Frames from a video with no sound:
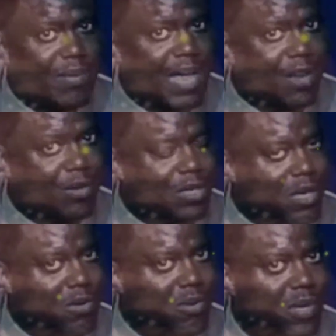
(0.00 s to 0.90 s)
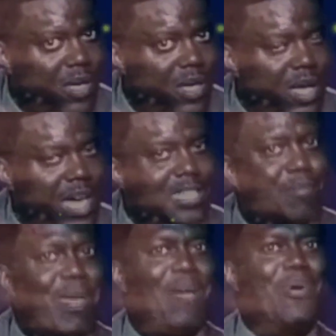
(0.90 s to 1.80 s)
of a bitch, man, no do. I
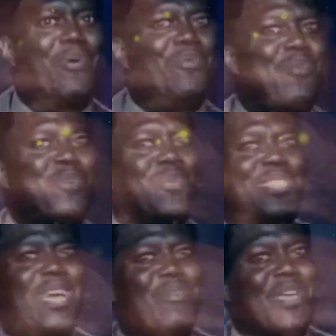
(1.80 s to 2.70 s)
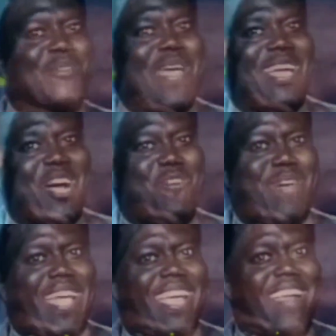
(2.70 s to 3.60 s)
said, man, what's up, where you get ready to
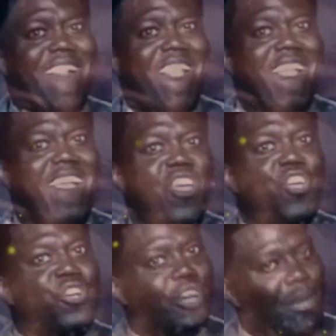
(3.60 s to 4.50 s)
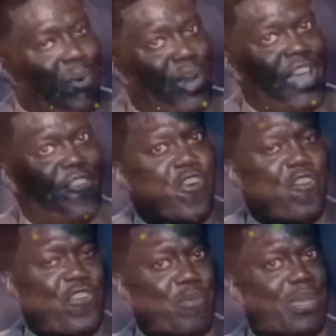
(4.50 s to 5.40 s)
go, man? Come on in
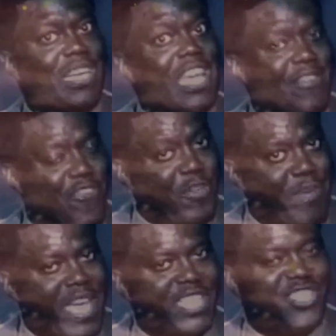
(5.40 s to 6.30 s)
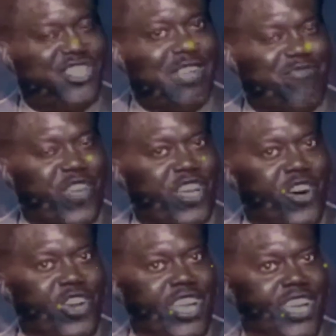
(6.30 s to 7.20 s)
for a few minutes, have a few beers and shit before
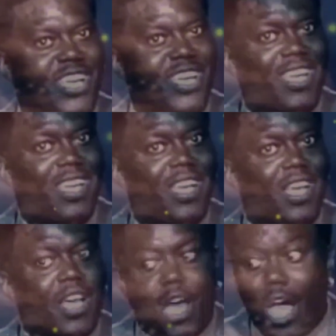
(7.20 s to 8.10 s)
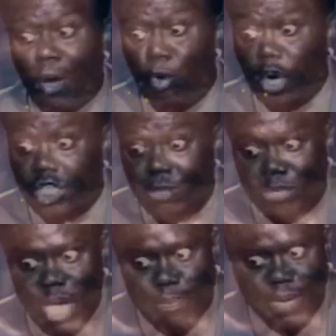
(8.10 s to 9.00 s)
you go on it. I wanted
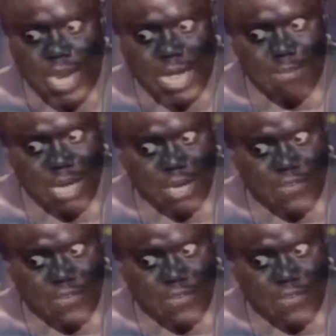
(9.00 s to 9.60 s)
some company like a